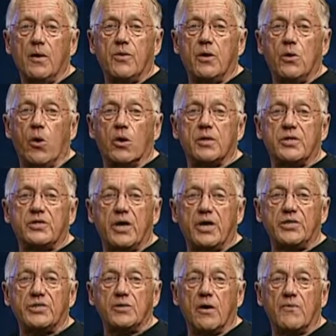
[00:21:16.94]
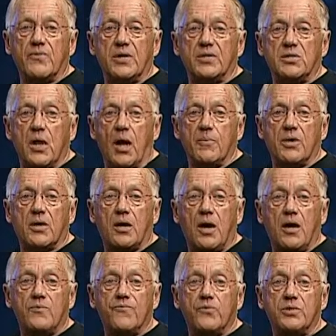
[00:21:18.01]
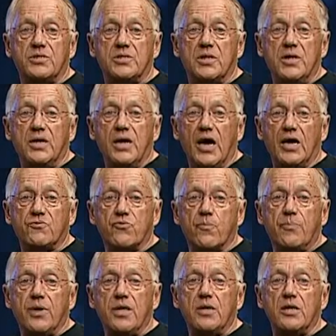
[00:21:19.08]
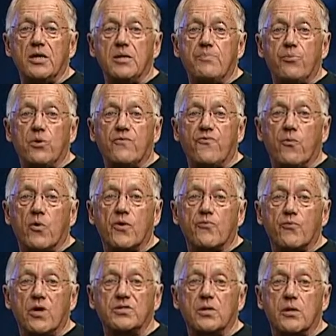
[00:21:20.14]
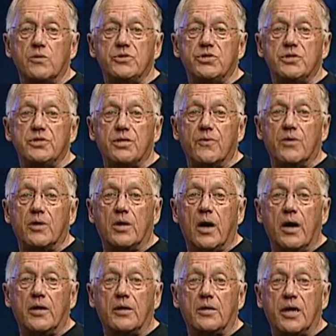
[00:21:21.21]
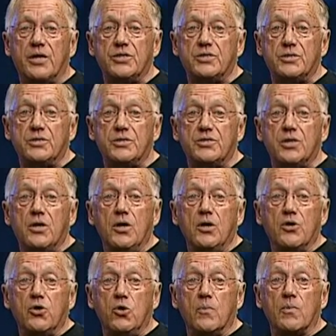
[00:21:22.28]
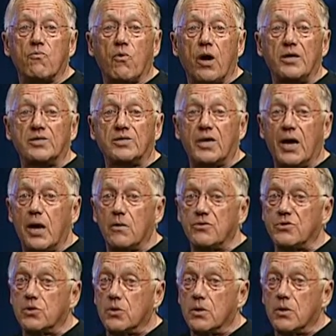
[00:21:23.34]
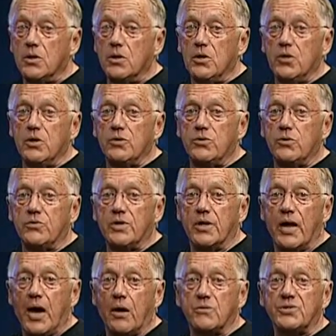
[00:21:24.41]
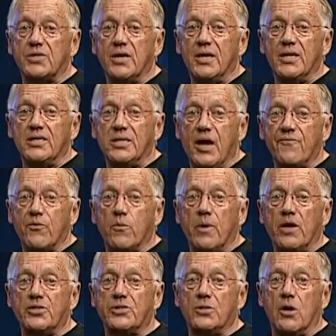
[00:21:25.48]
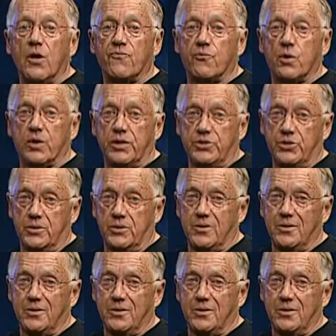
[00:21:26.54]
The Organization of the Islamic Conference has repeatedly put forth resolutions in the United Nations Human Rights Council to denounce defamation of religion.